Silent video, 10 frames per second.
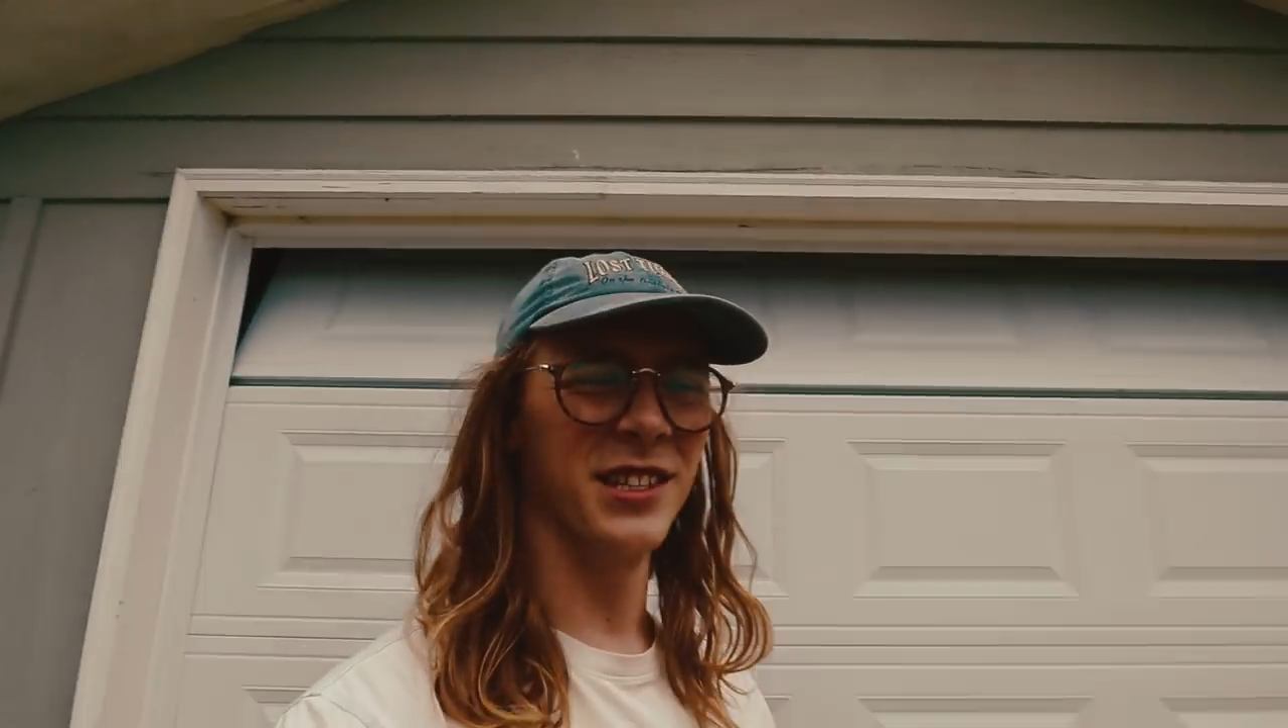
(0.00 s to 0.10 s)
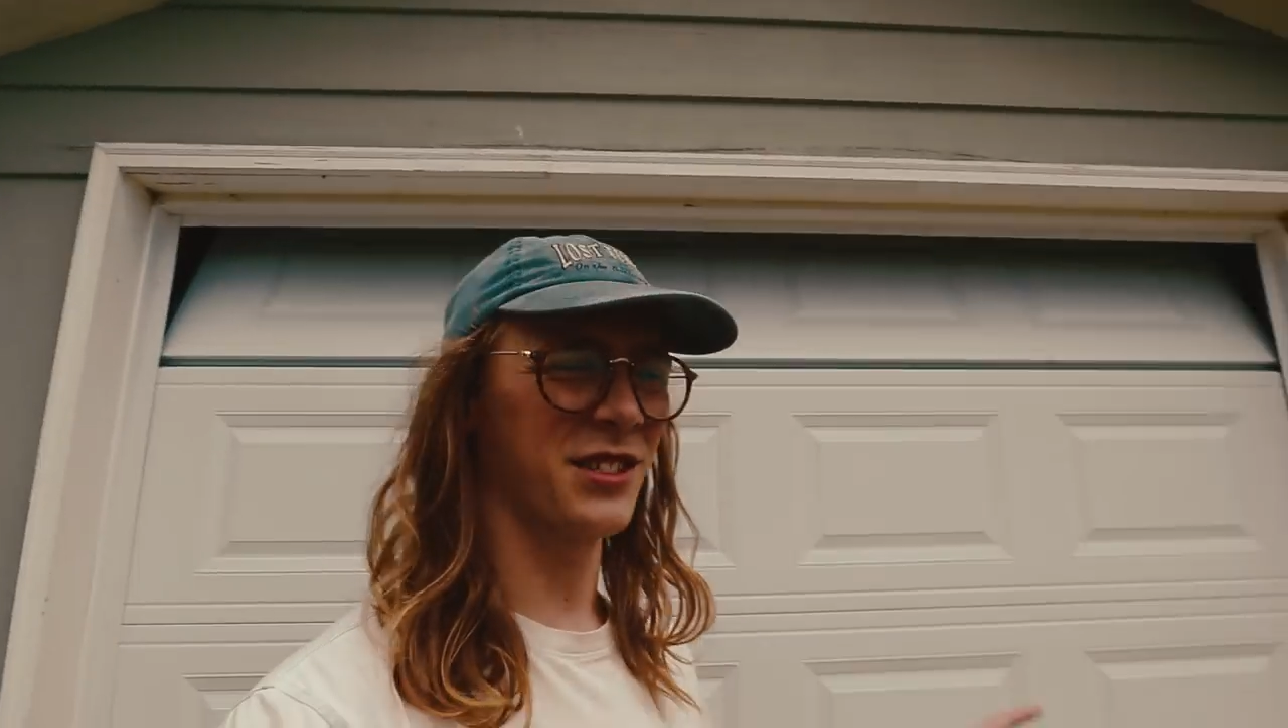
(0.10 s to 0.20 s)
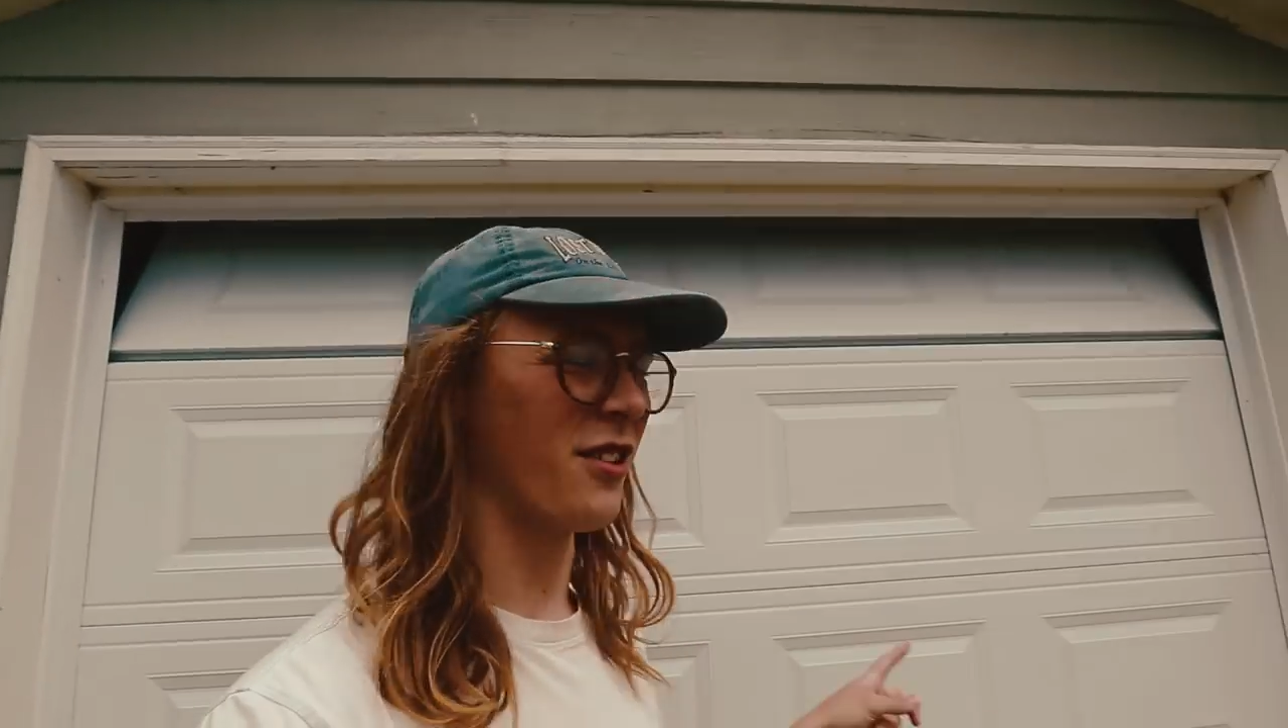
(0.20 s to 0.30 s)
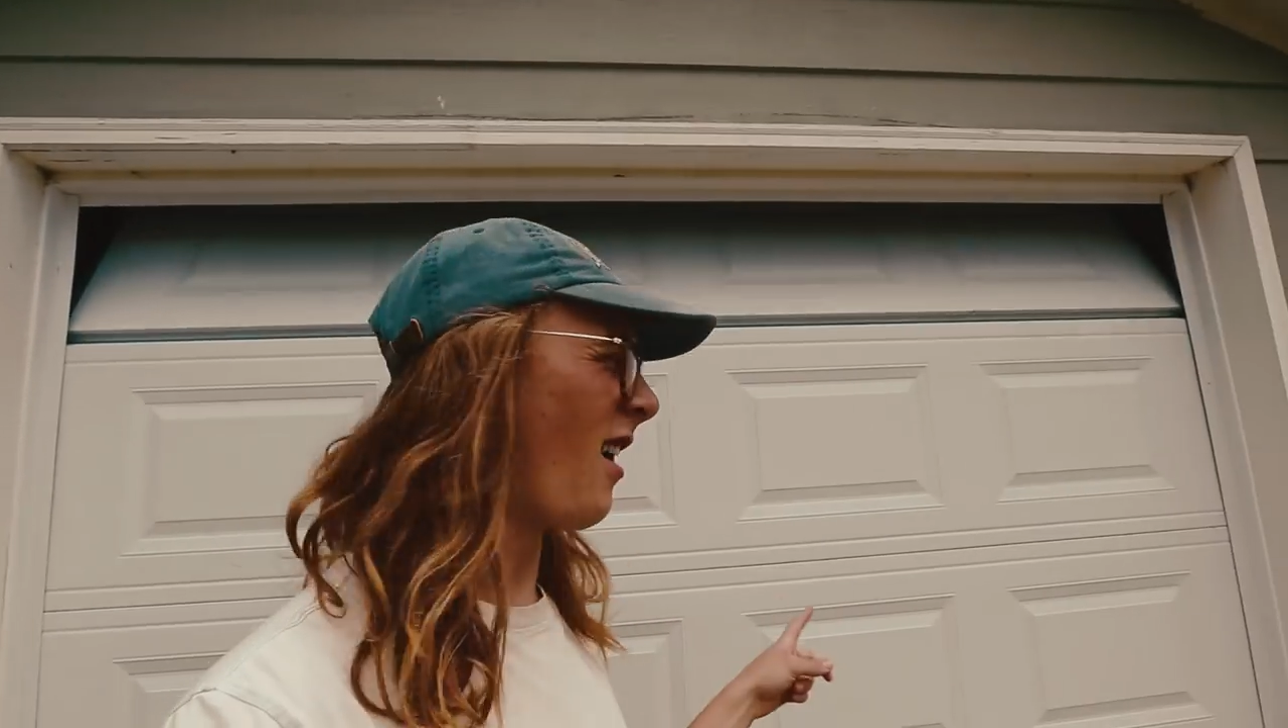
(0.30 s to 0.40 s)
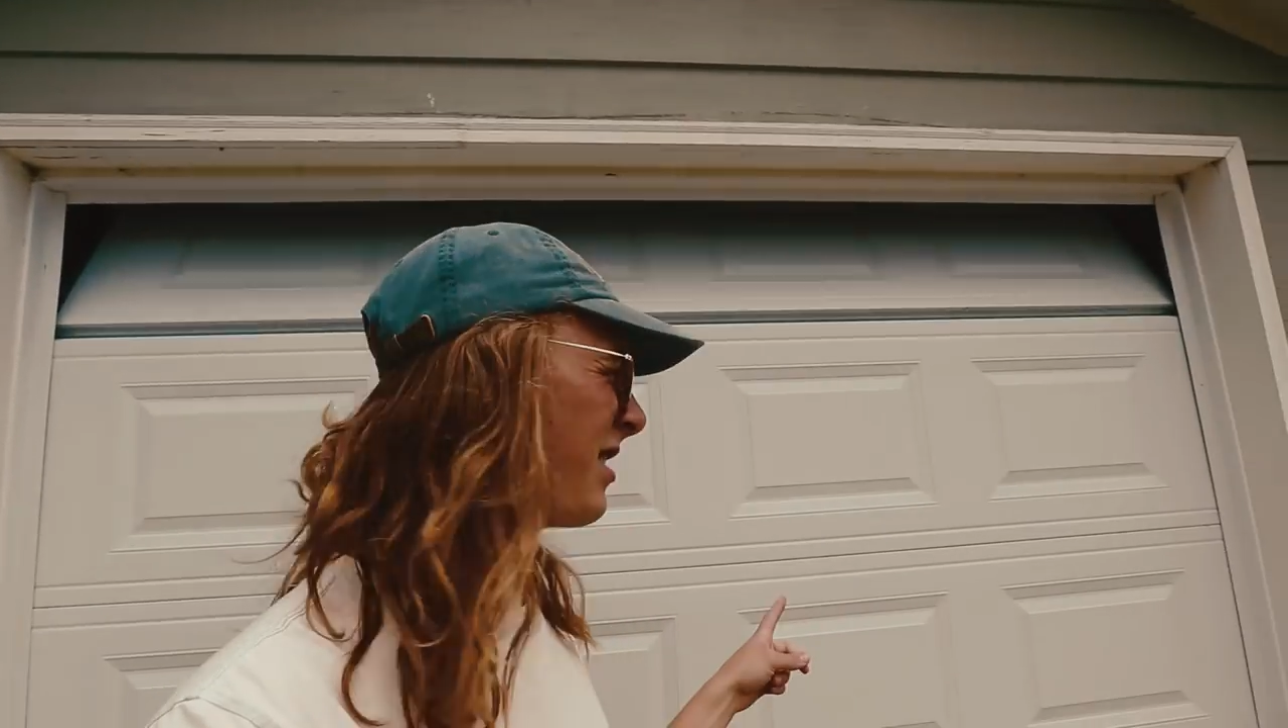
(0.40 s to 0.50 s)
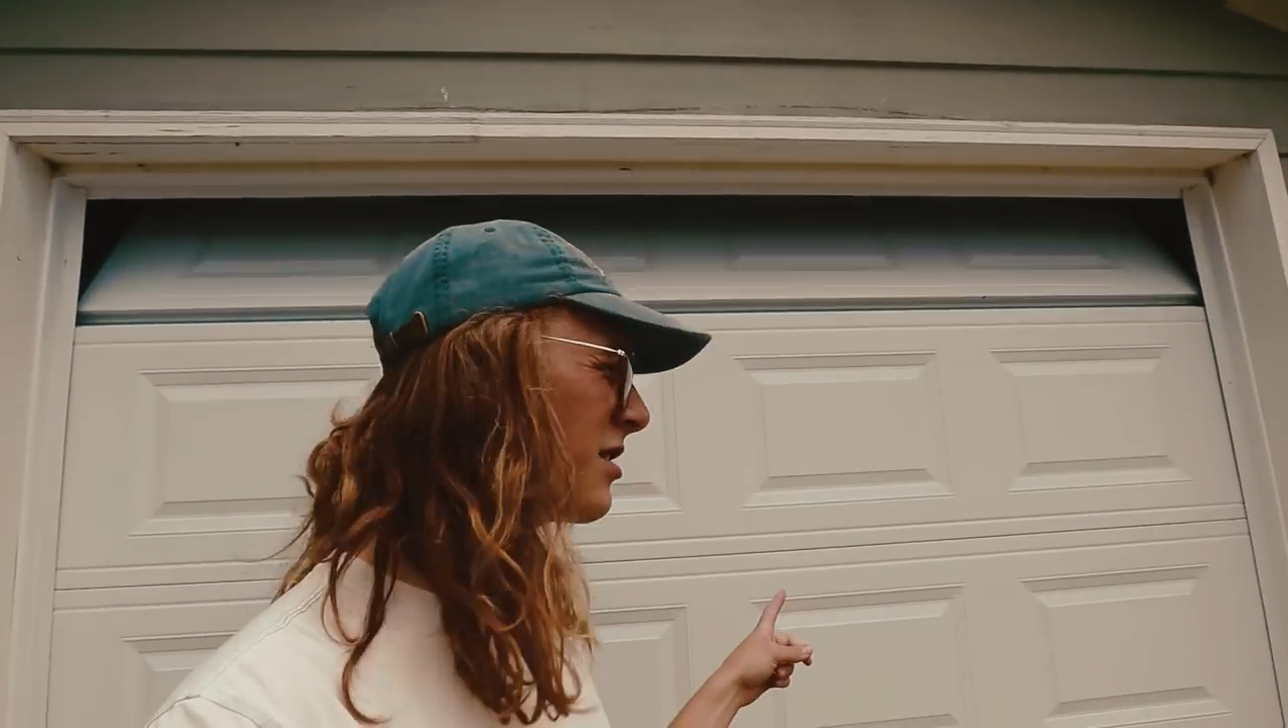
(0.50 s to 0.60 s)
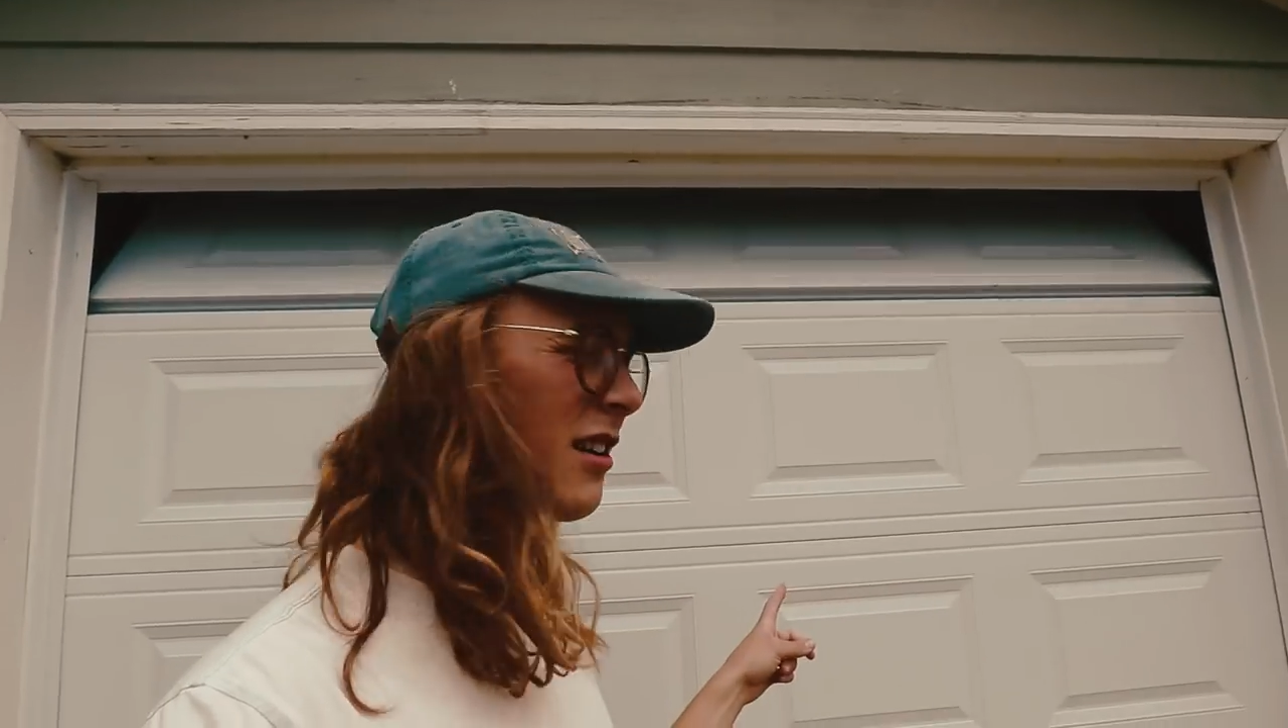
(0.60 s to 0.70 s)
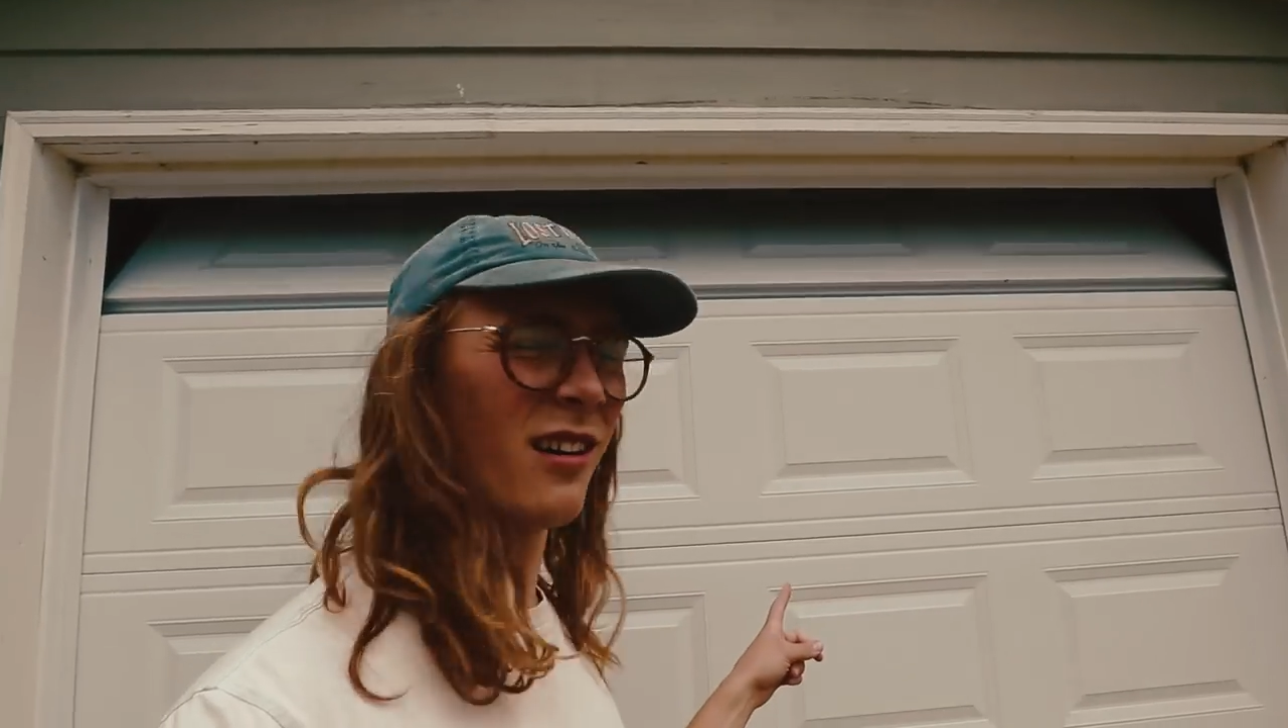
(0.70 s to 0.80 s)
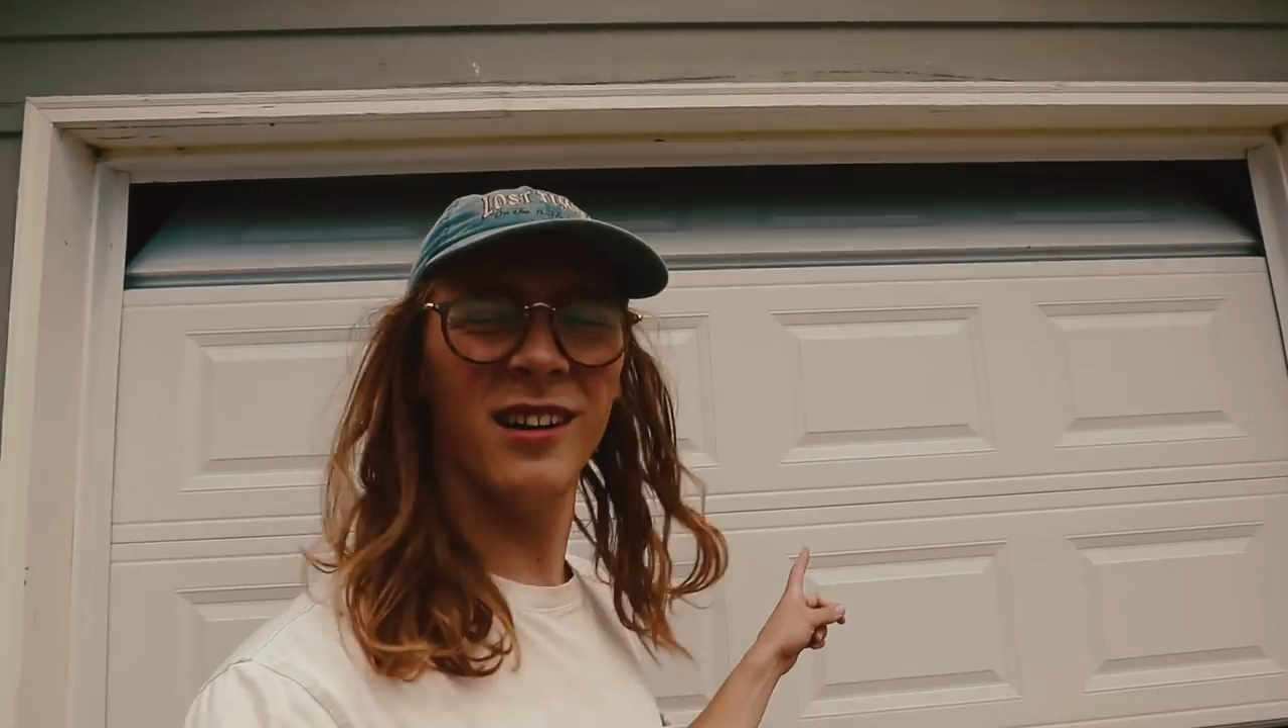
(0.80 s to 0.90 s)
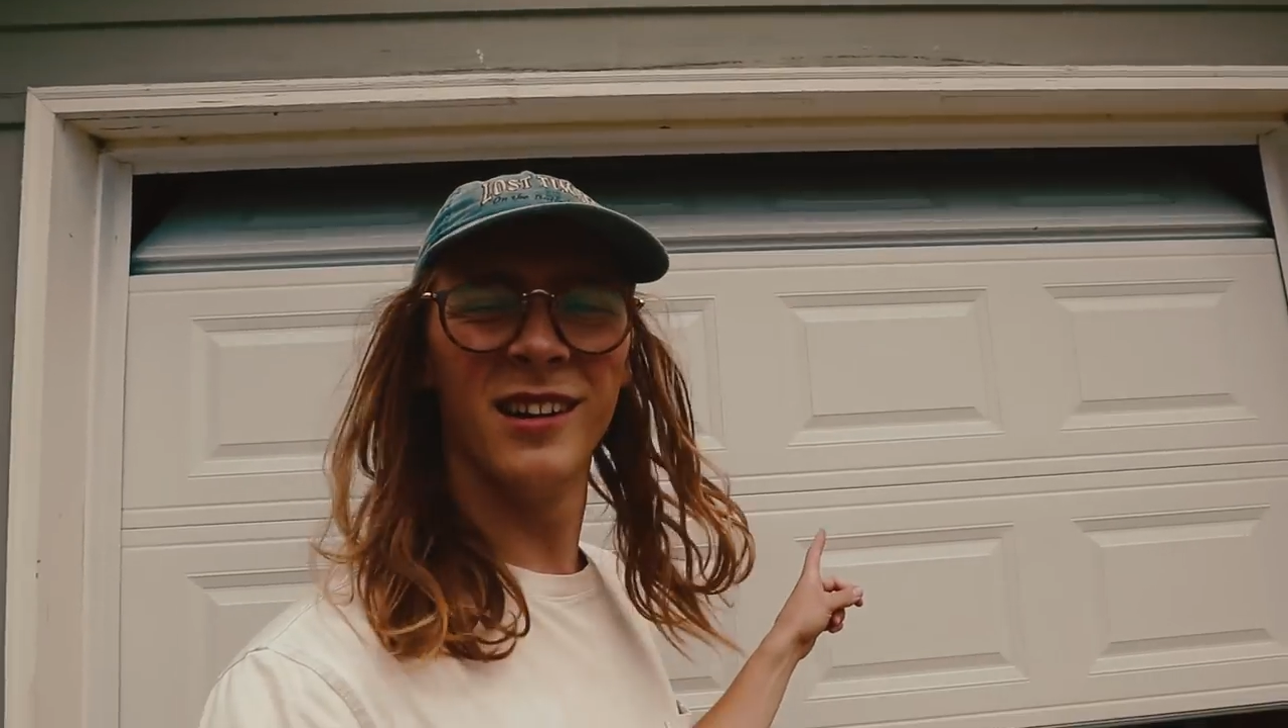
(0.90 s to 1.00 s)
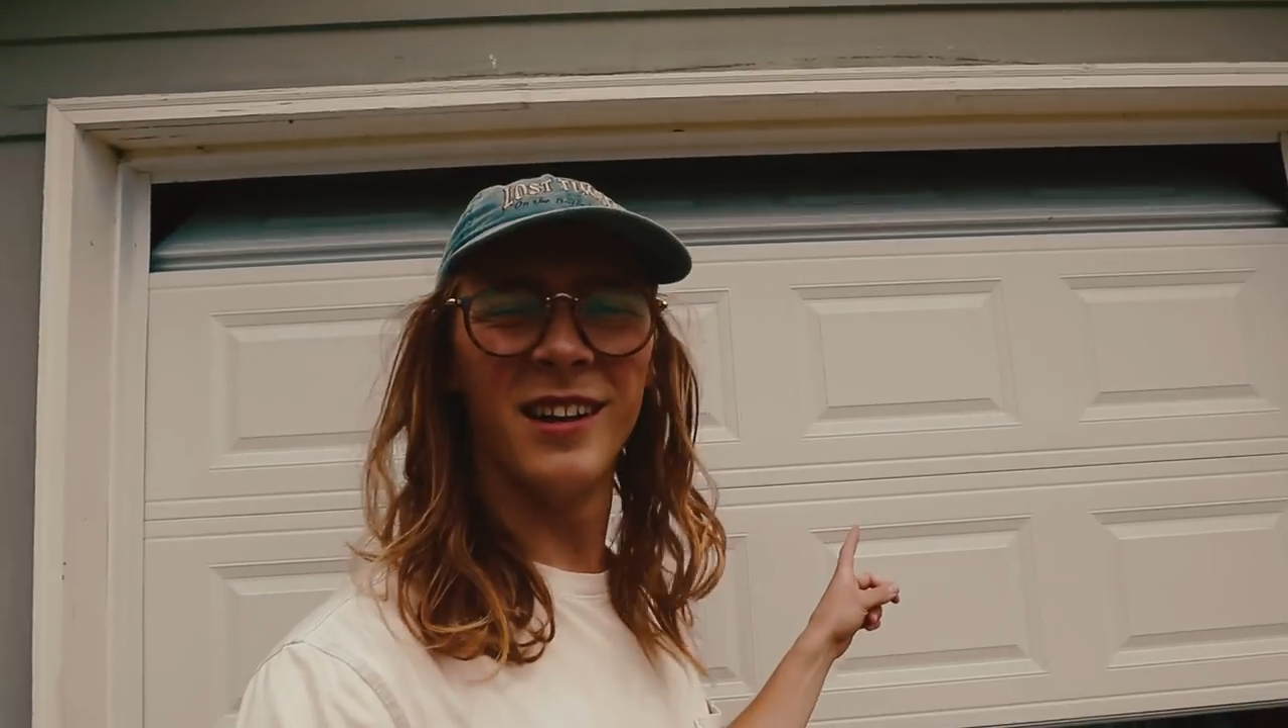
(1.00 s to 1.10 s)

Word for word: this garage door